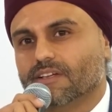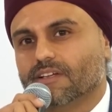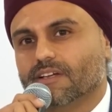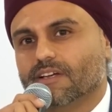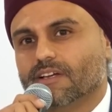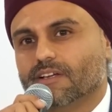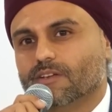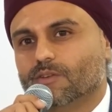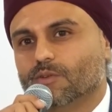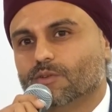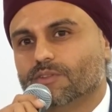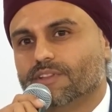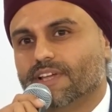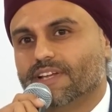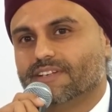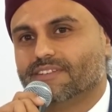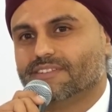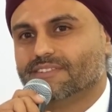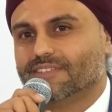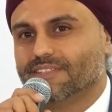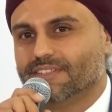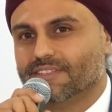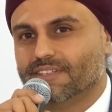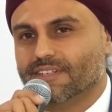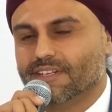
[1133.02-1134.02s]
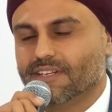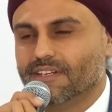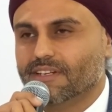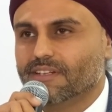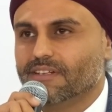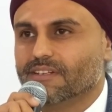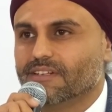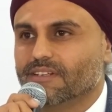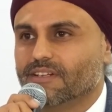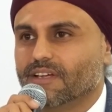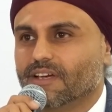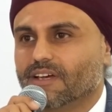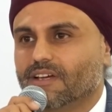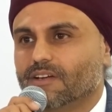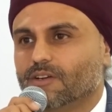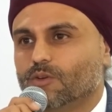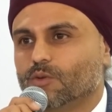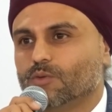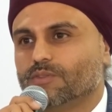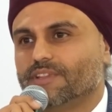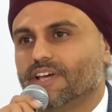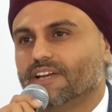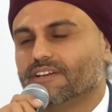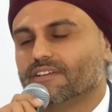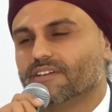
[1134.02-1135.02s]
to that city,
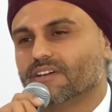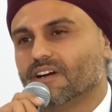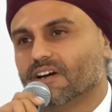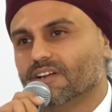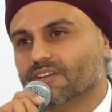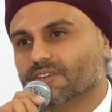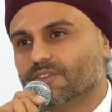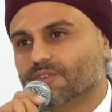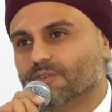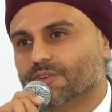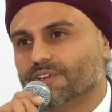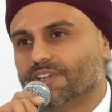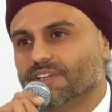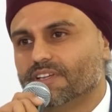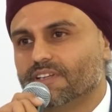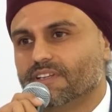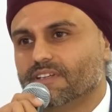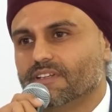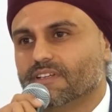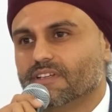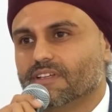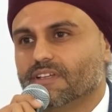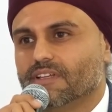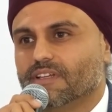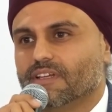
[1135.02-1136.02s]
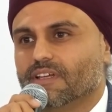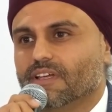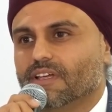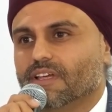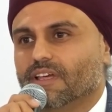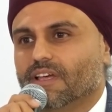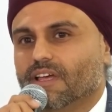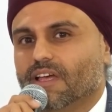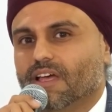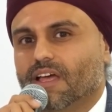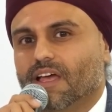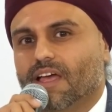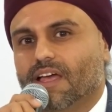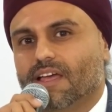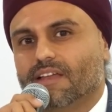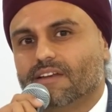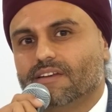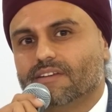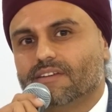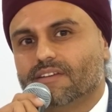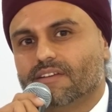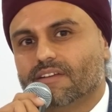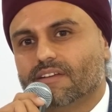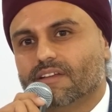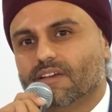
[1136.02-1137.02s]
to that country.
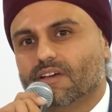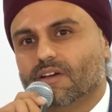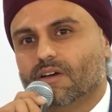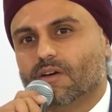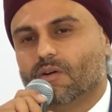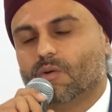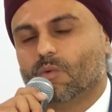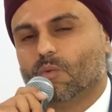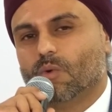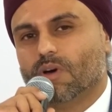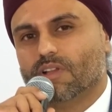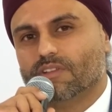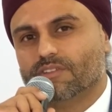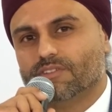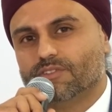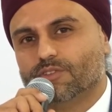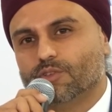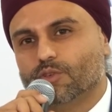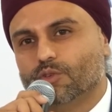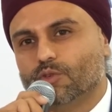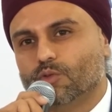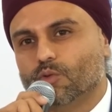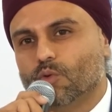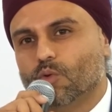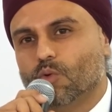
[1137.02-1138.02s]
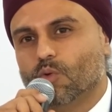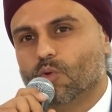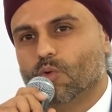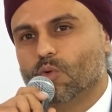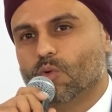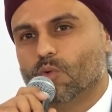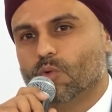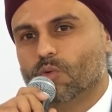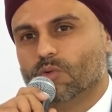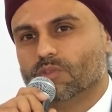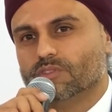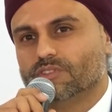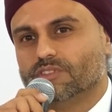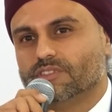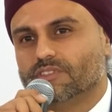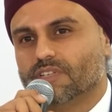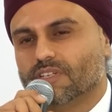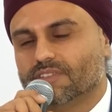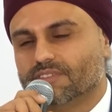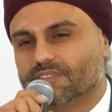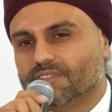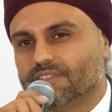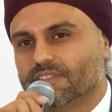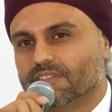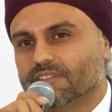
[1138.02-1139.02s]
And once you do
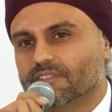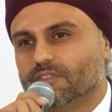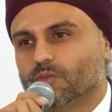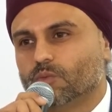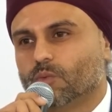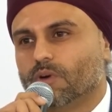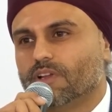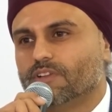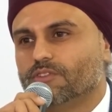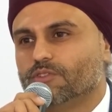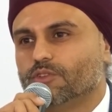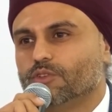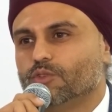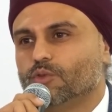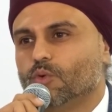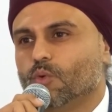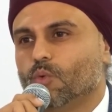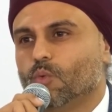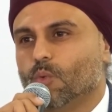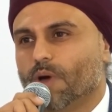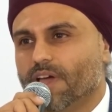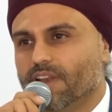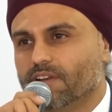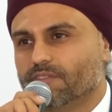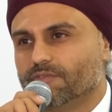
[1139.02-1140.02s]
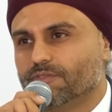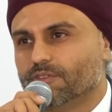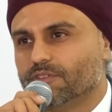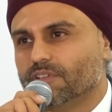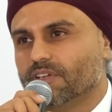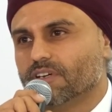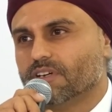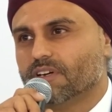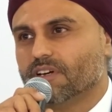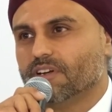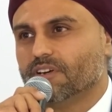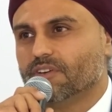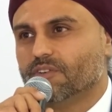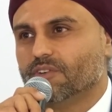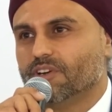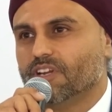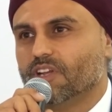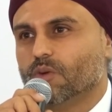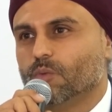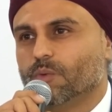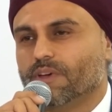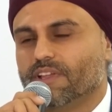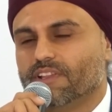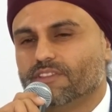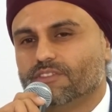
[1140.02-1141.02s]
justice, once you do well for the country,
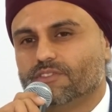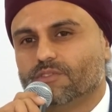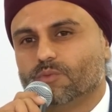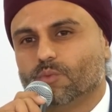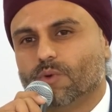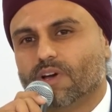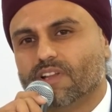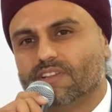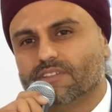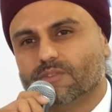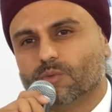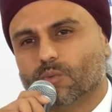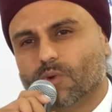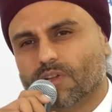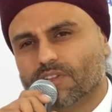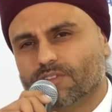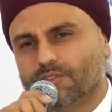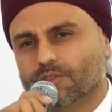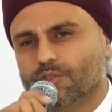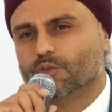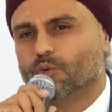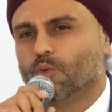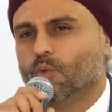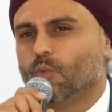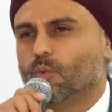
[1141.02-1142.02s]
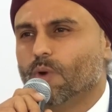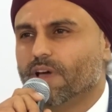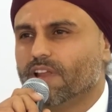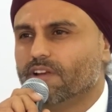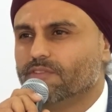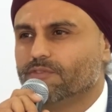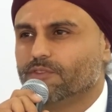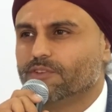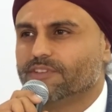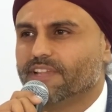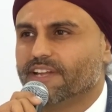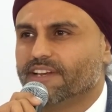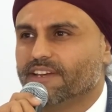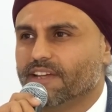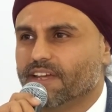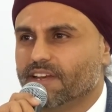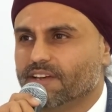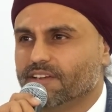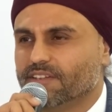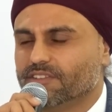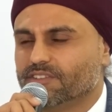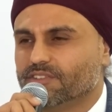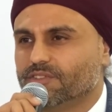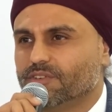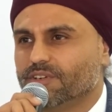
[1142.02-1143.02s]
once you well for that
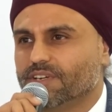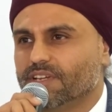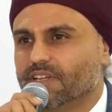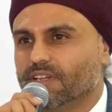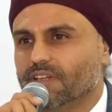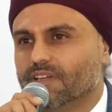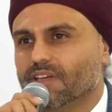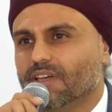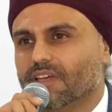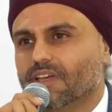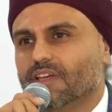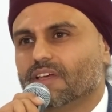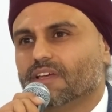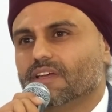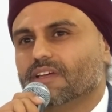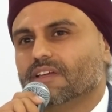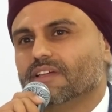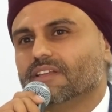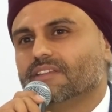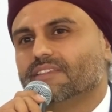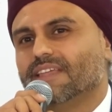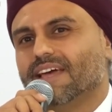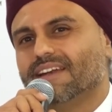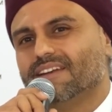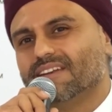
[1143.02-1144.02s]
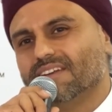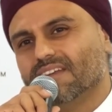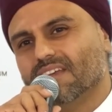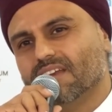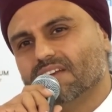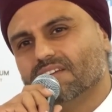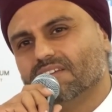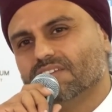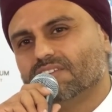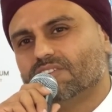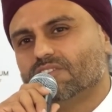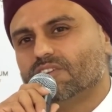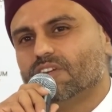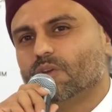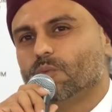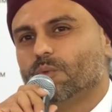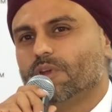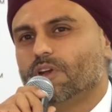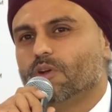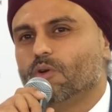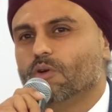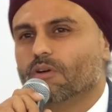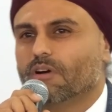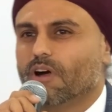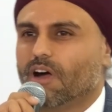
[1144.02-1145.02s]
industry will
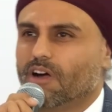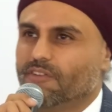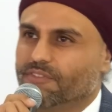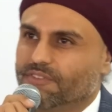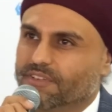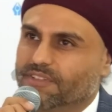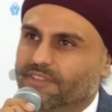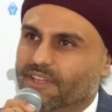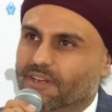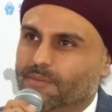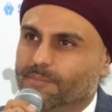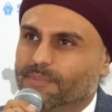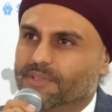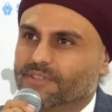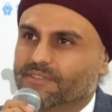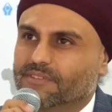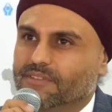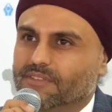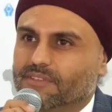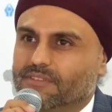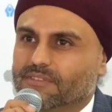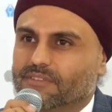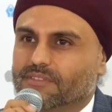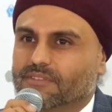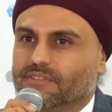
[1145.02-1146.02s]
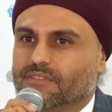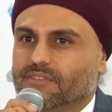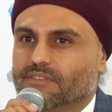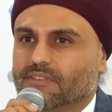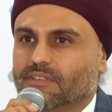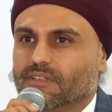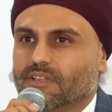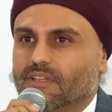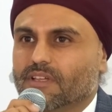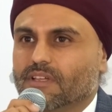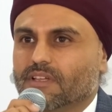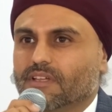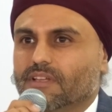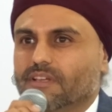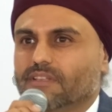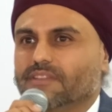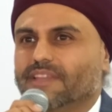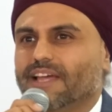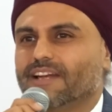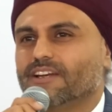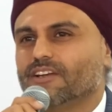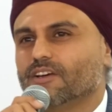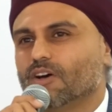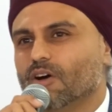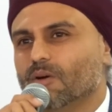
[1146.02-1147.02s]
look after that business.
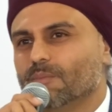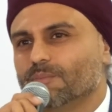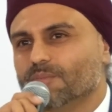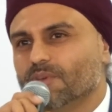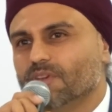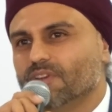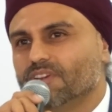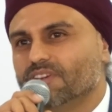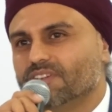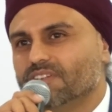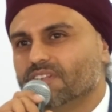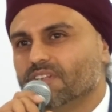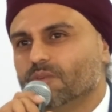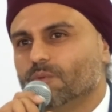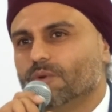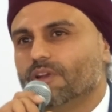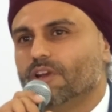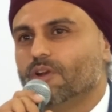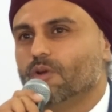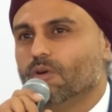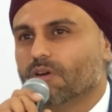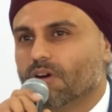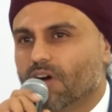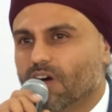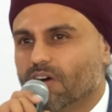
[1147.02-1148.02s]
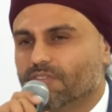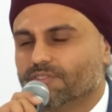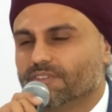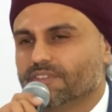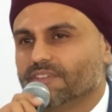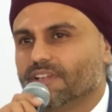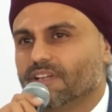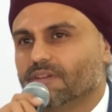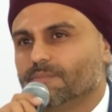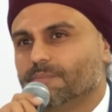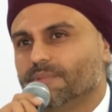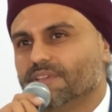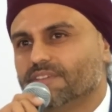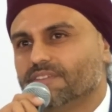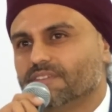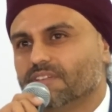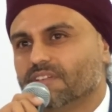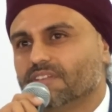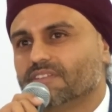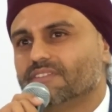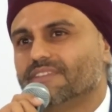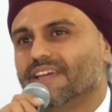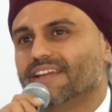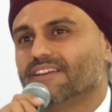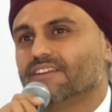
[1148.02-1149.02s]
That community will look after that
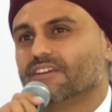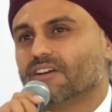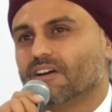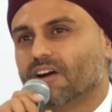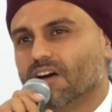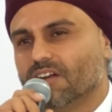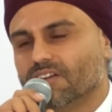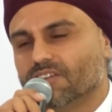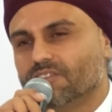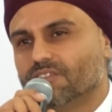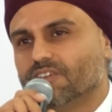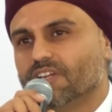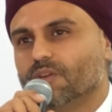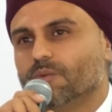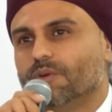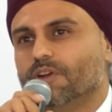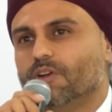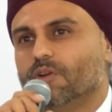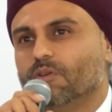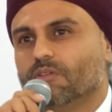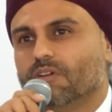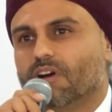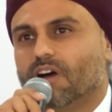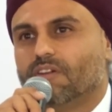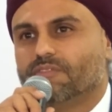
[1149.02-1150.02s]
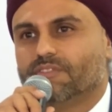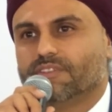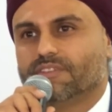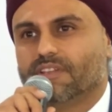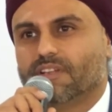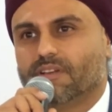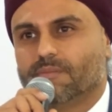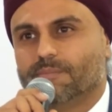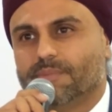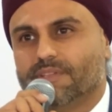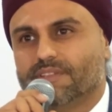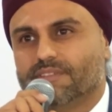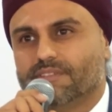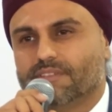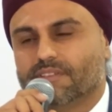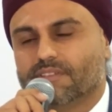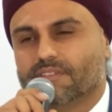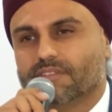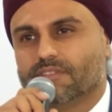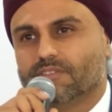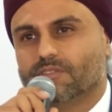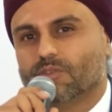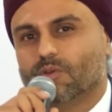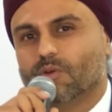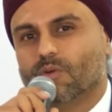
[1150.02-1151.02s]
business. That country will look after that
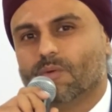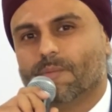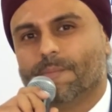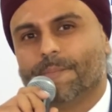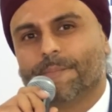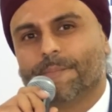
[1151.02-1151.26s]
business. So